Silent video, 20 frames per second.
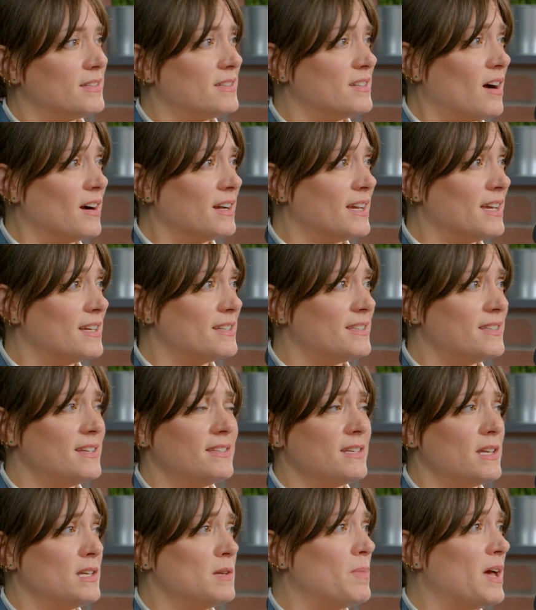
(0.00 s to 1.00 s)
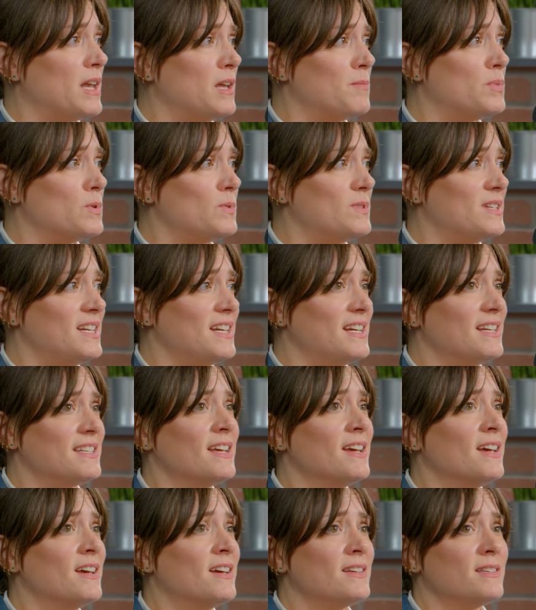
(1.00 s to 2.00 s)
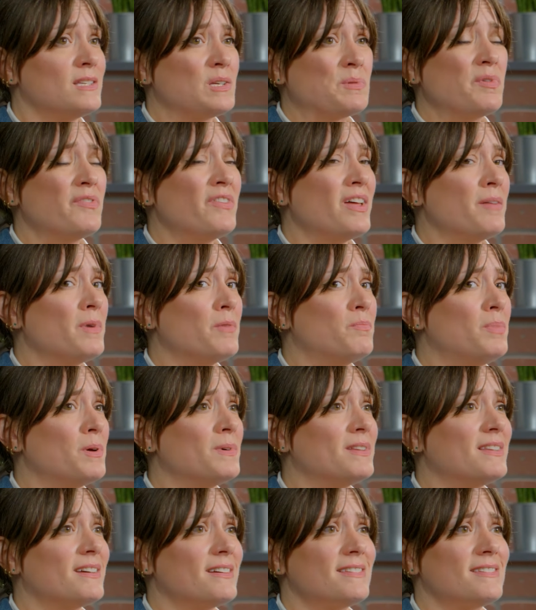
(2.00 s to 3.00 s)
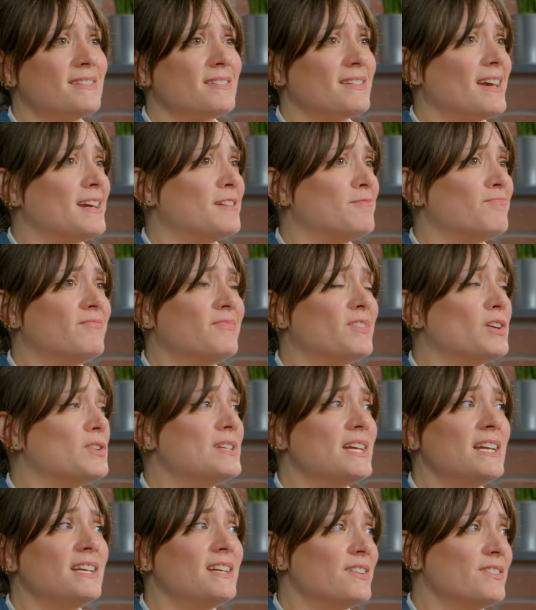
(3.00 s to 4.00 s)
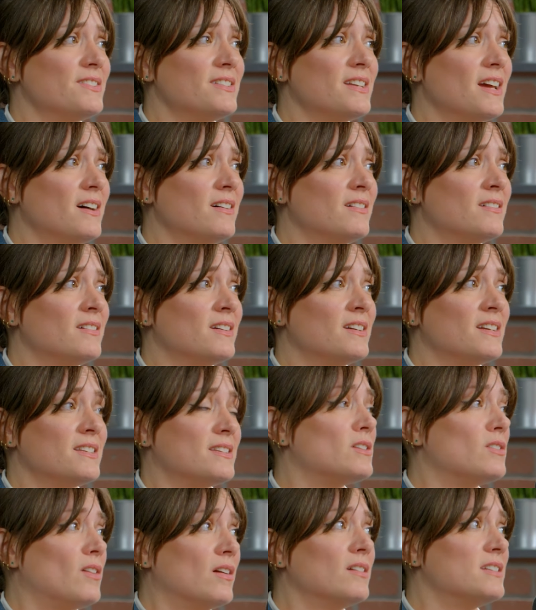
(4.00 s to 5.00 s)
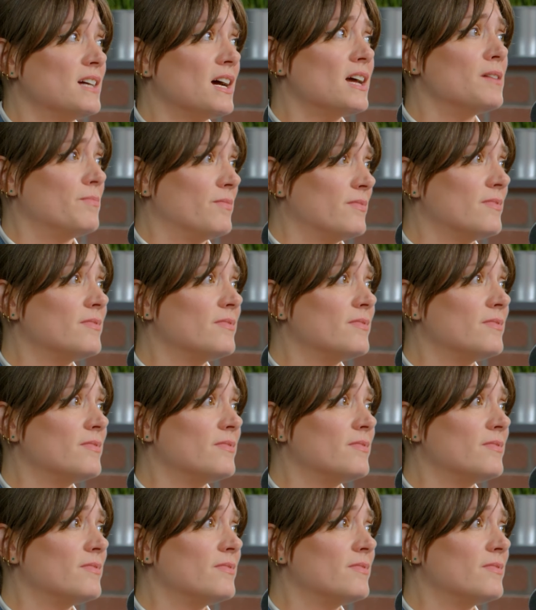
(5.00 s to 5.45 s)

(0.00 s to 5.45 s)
stockists, these independent boutiques. Some of them have been with us like 13 years now. It's a long time.